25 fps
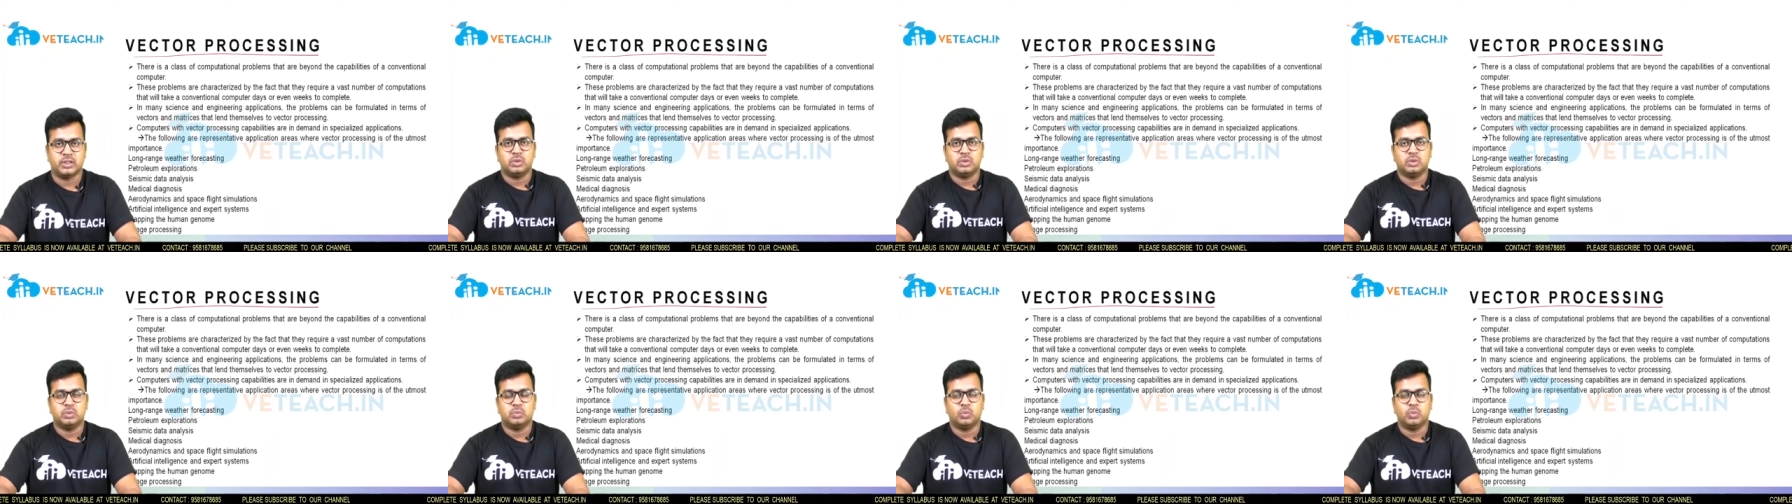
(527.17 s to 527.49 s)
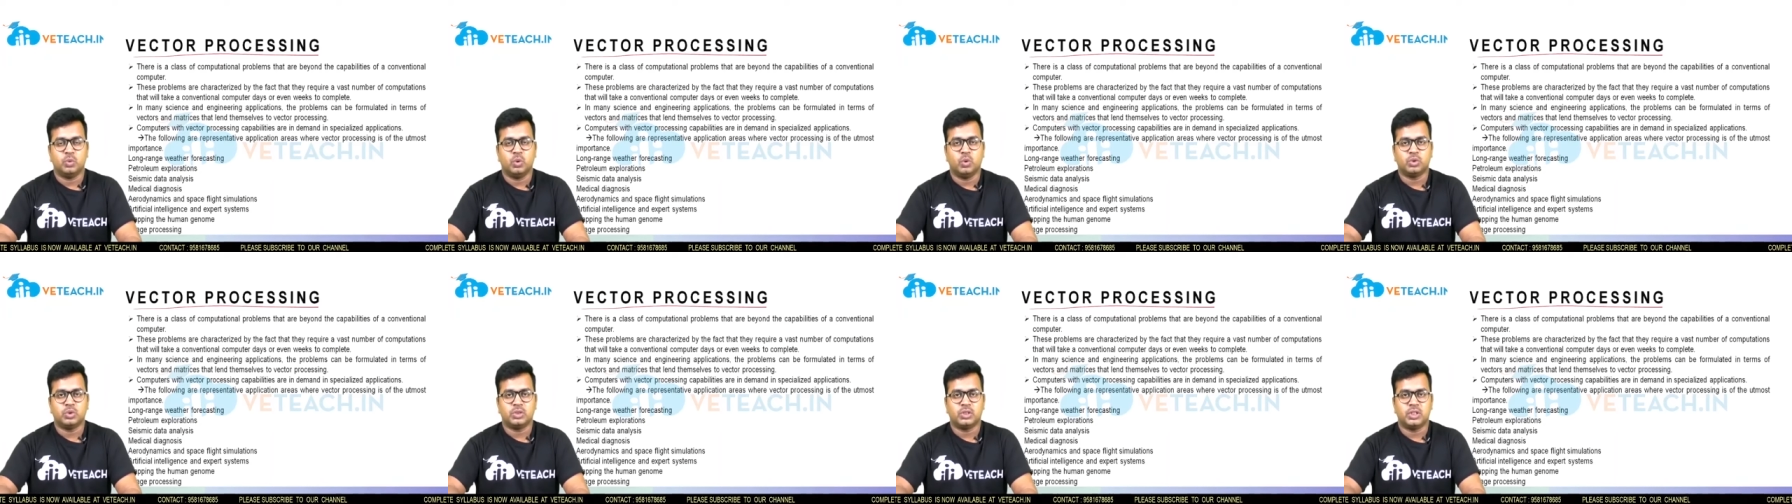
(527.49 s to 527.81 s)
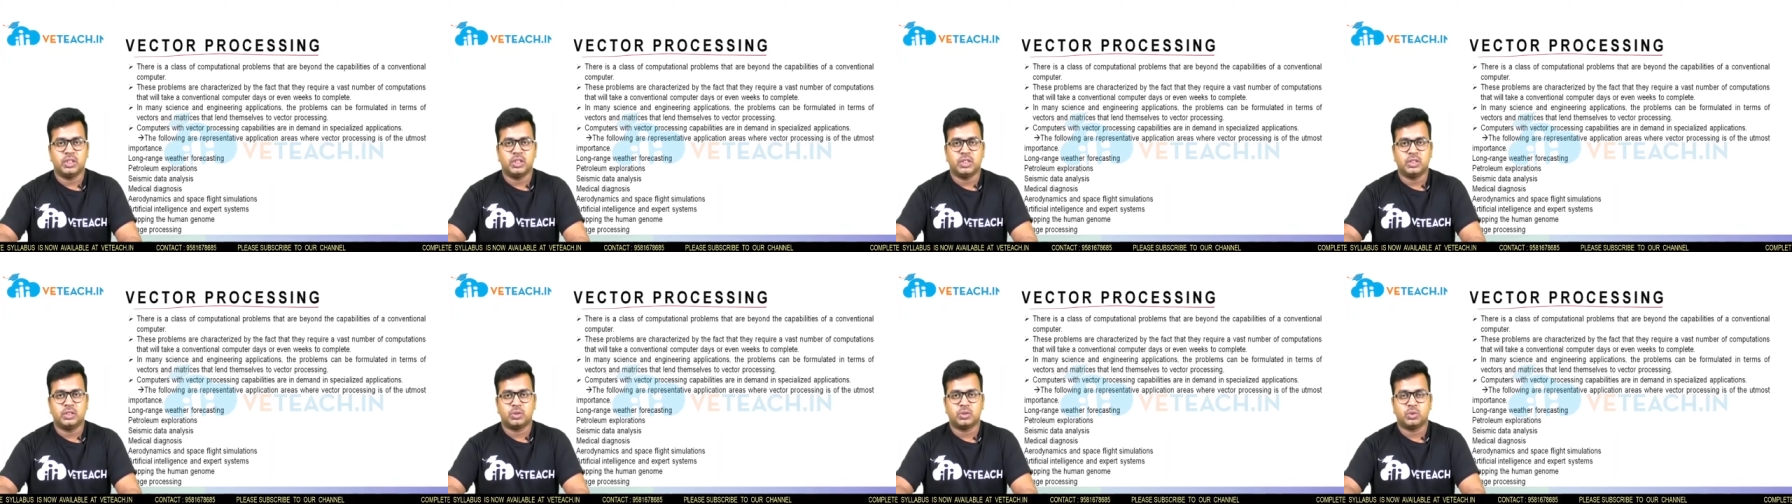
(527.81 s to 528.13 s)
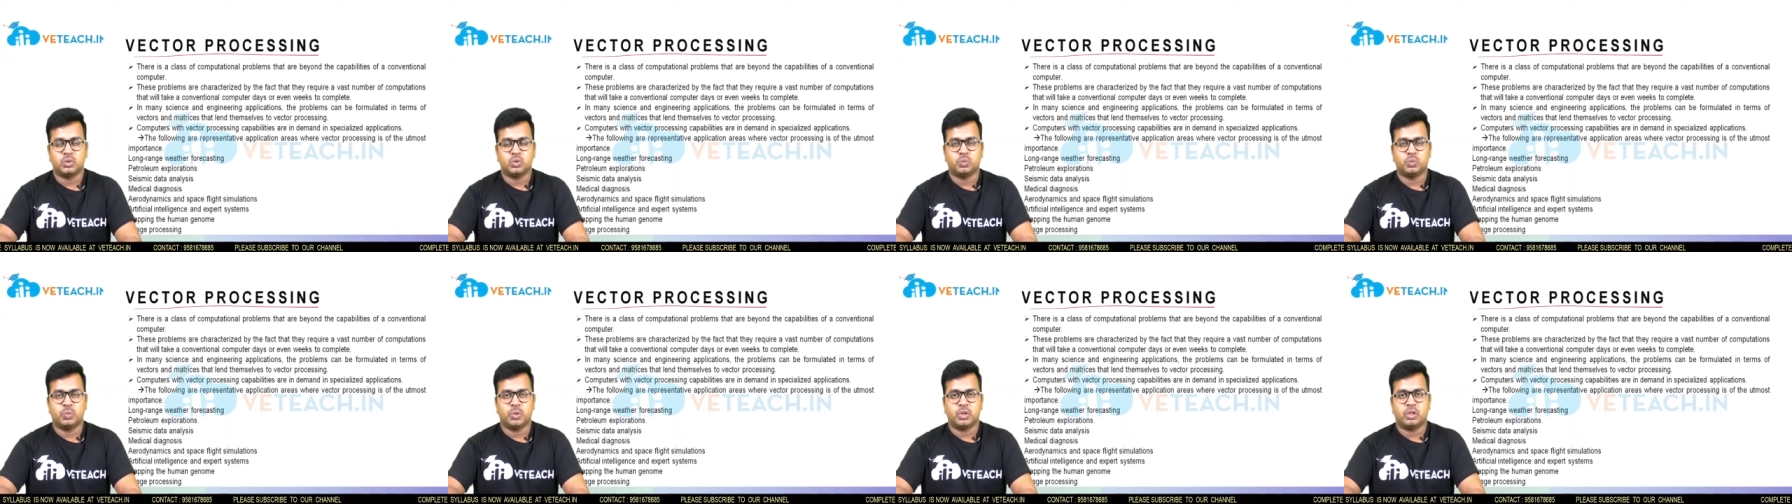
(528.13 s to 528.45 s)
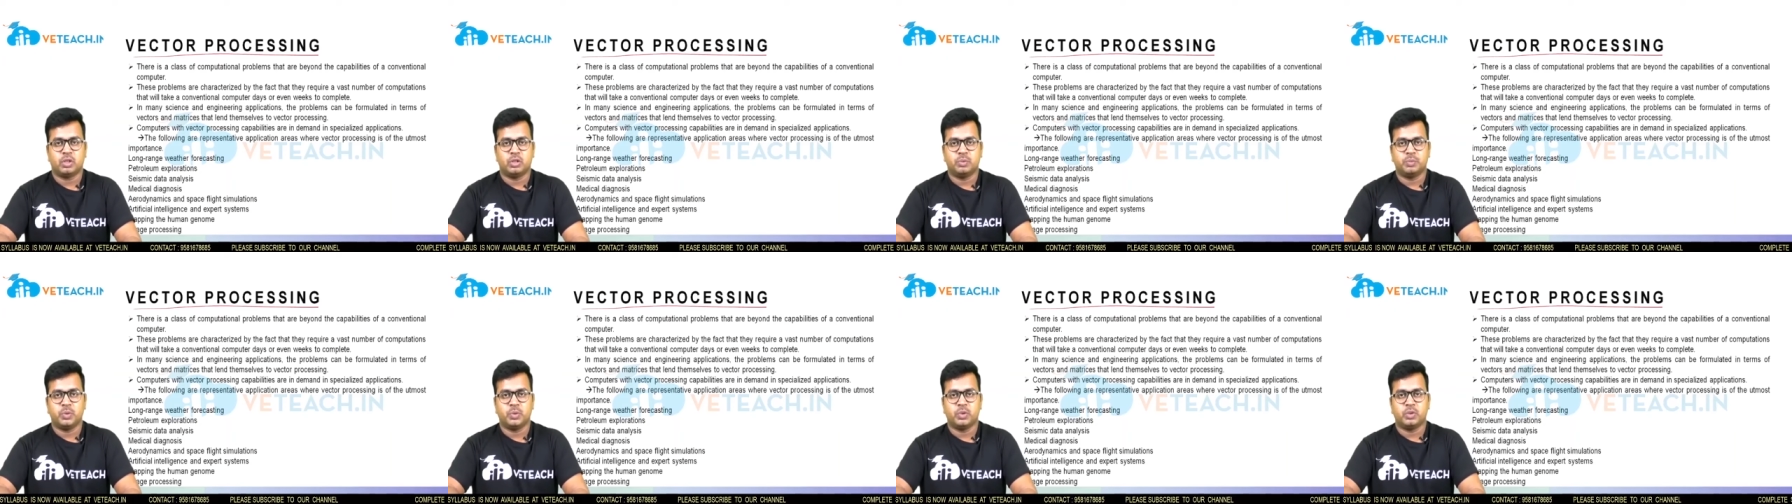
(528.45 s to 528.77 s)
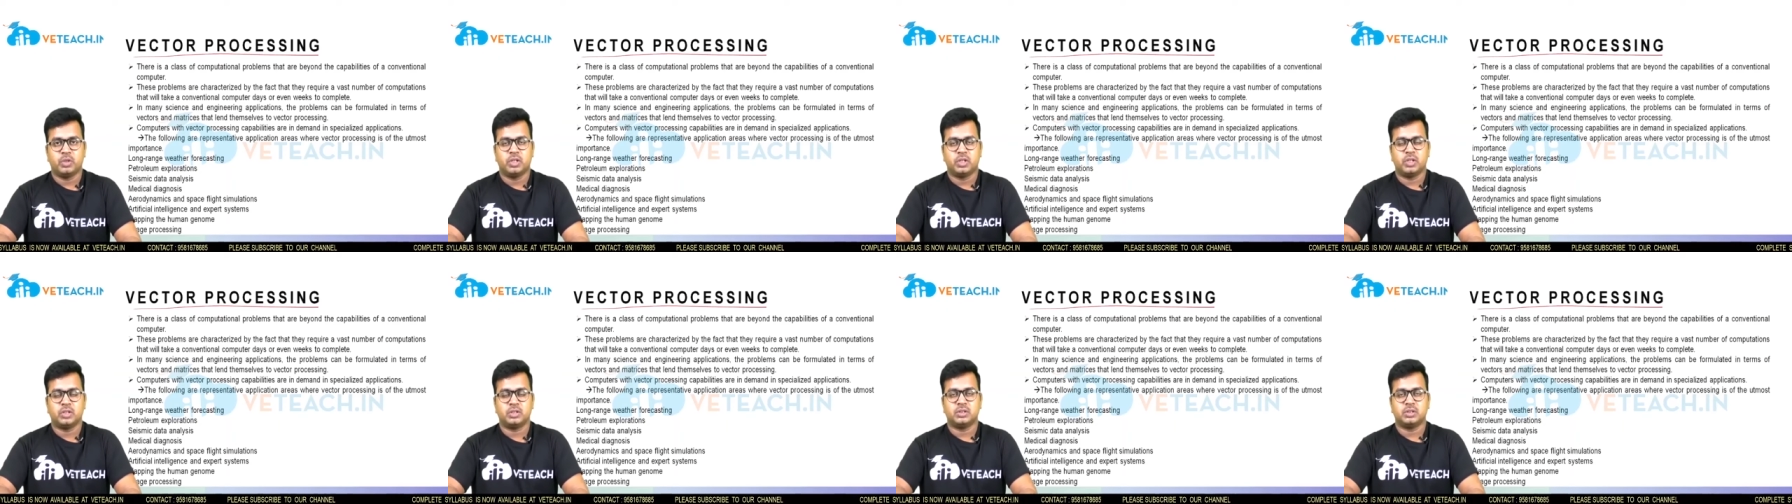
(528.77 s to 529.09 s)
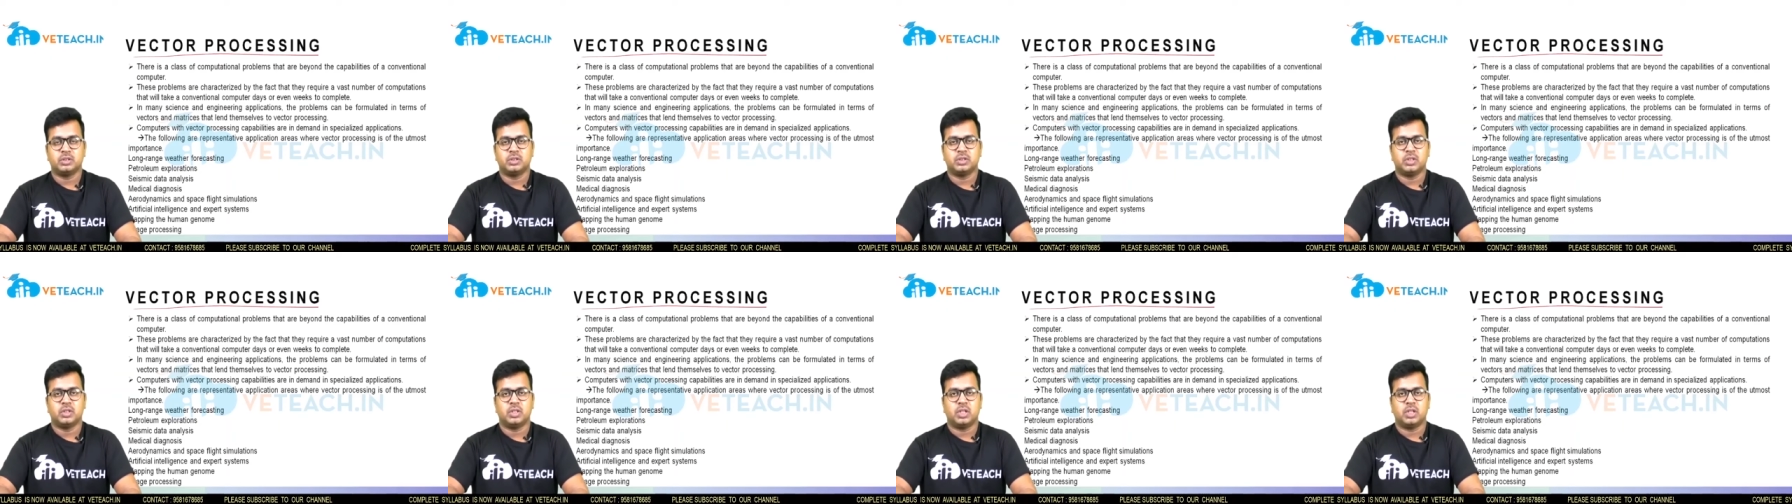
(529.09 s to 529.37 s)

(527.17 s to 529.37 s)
So mostly the supercomputers